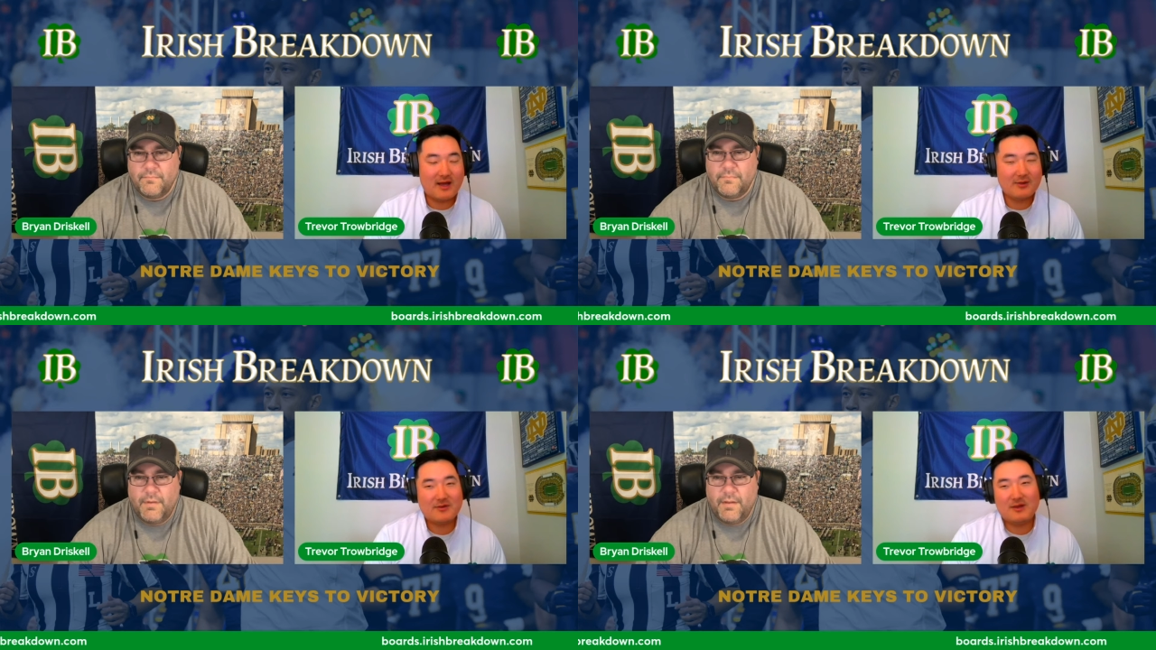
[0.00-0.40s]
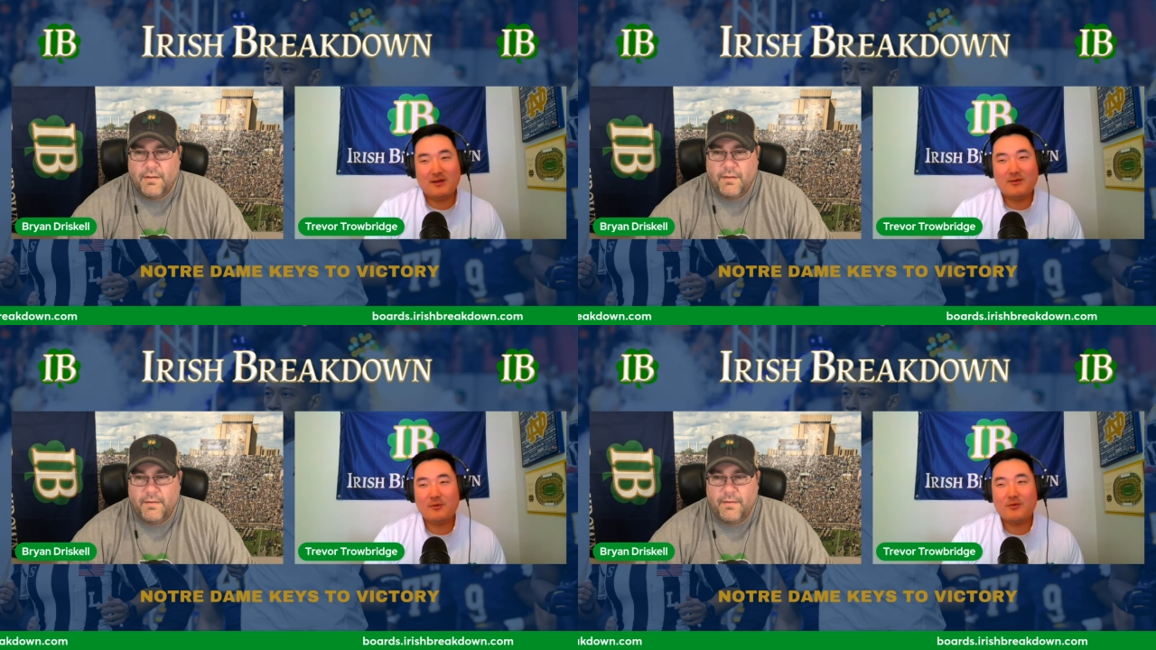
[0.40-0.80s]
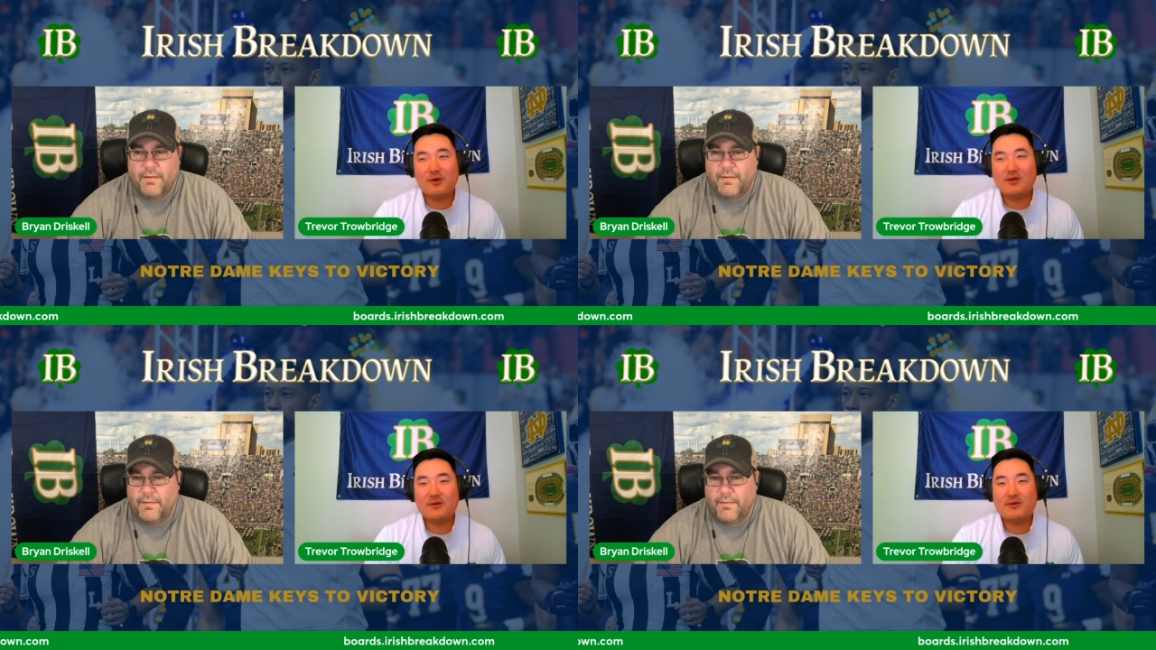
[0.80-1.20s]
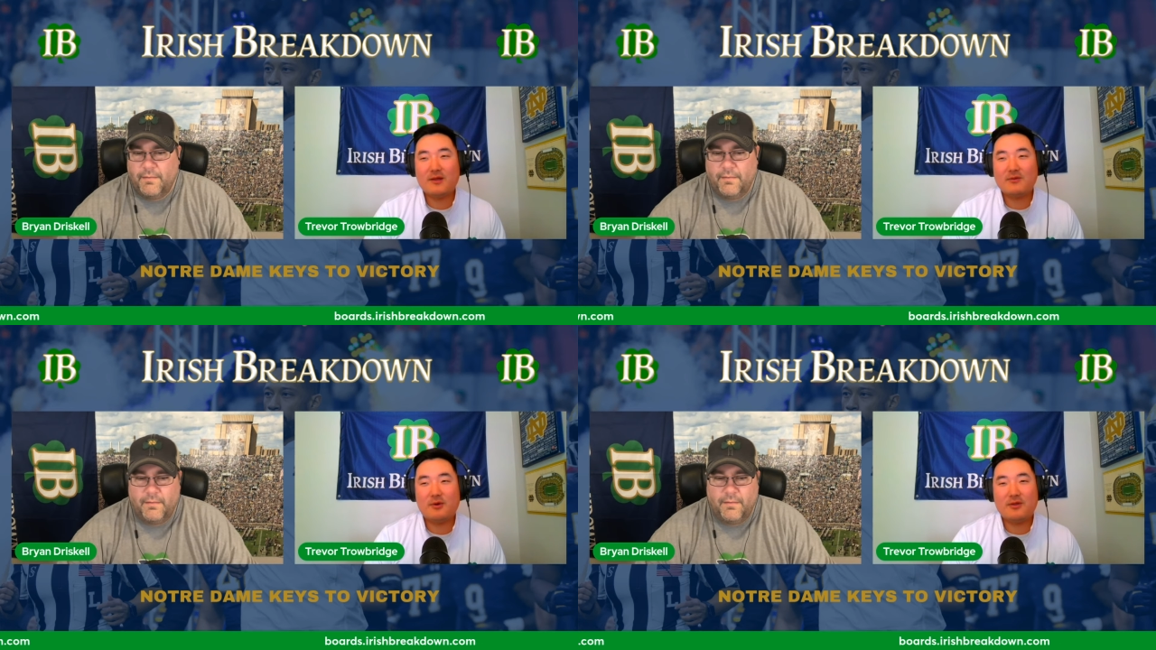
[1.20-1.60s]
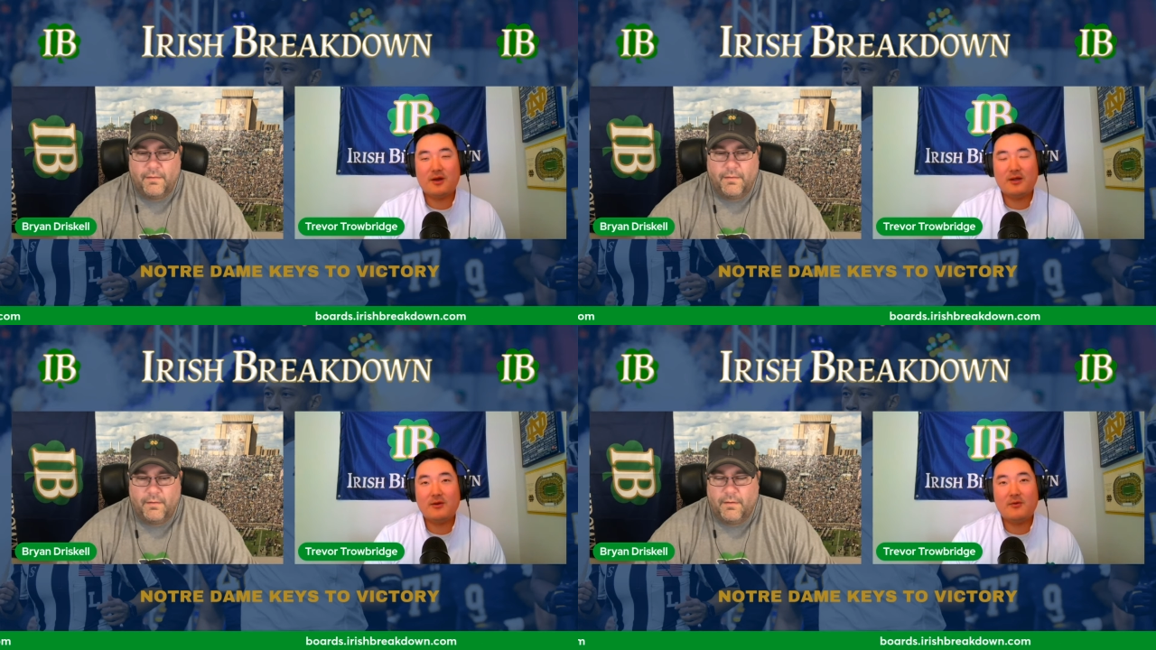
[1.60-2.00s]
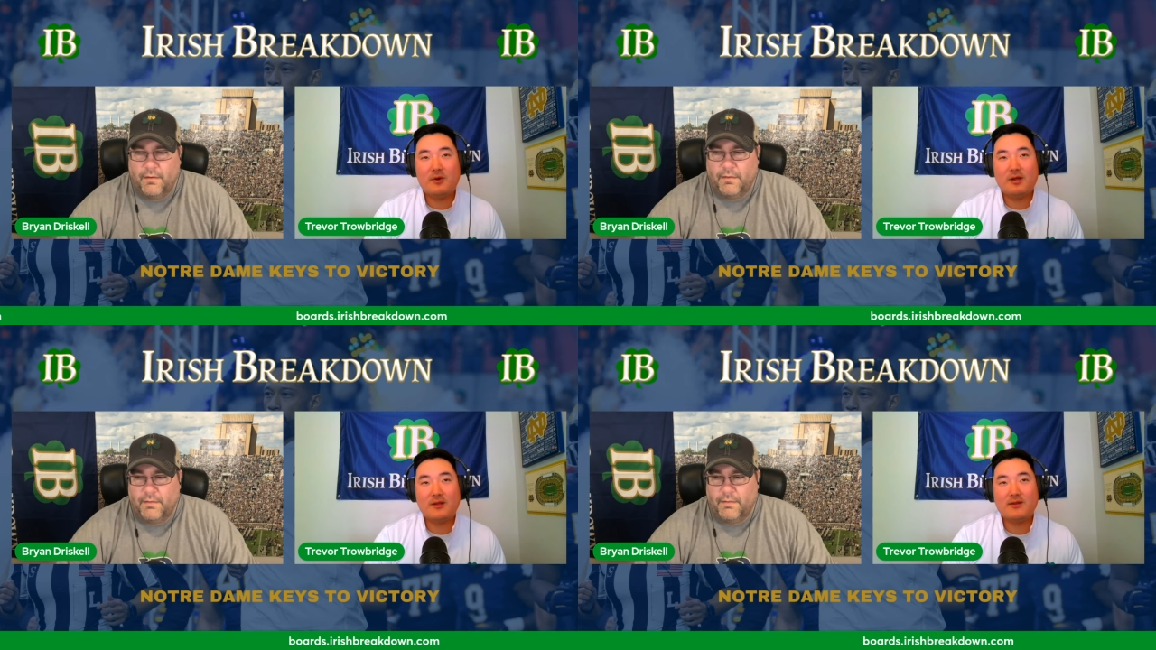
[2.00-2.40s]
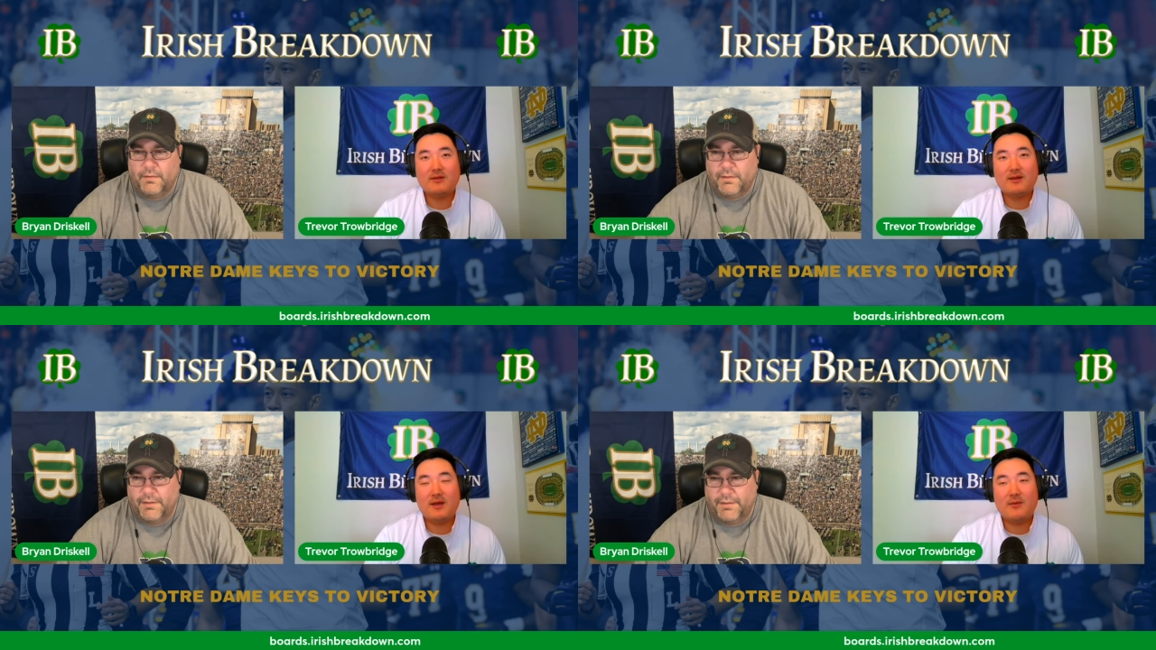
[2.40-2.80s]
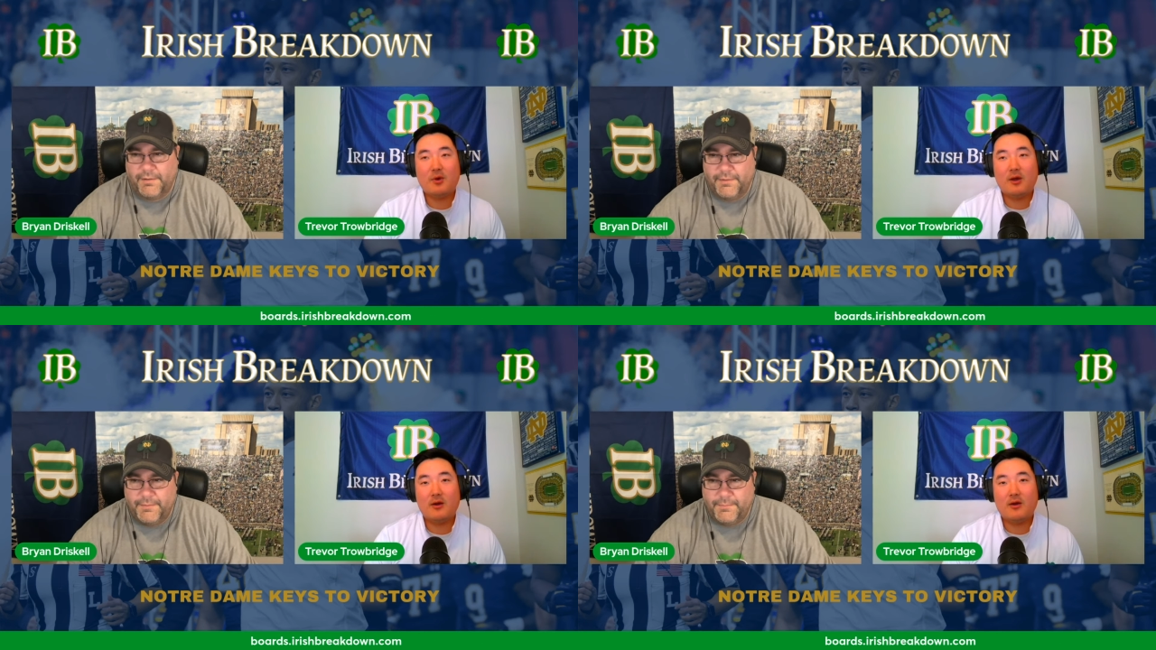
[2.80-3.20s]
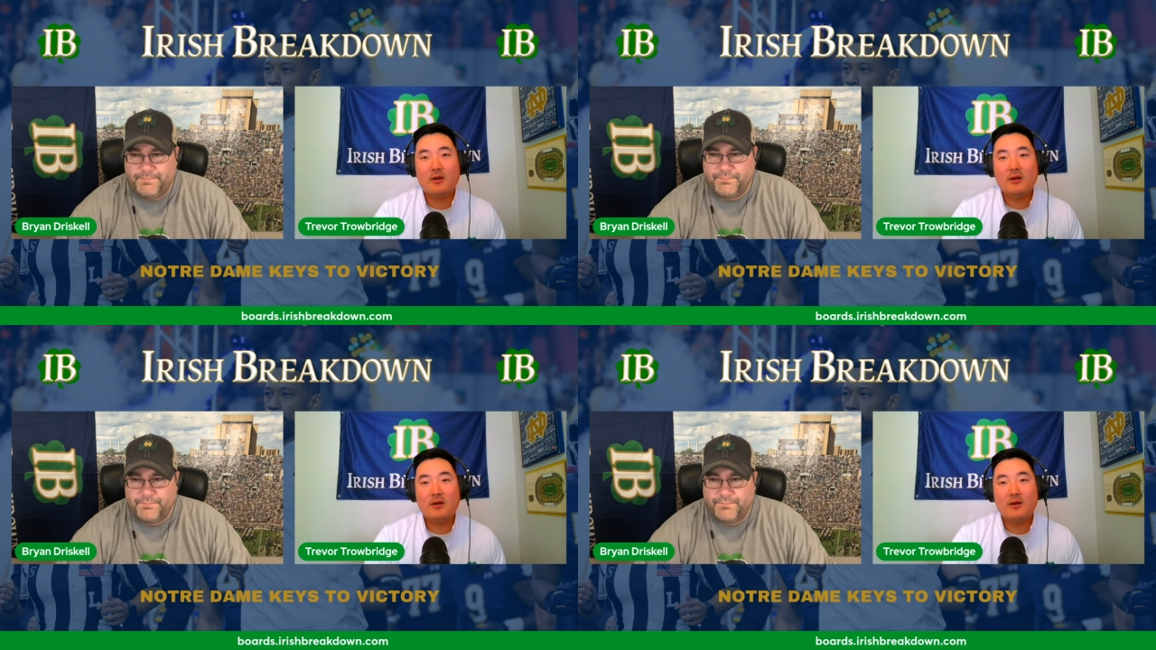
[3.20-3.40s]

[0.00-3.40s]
Speaker 1: I just, it was one of those things where I thought, you know what, this is a game where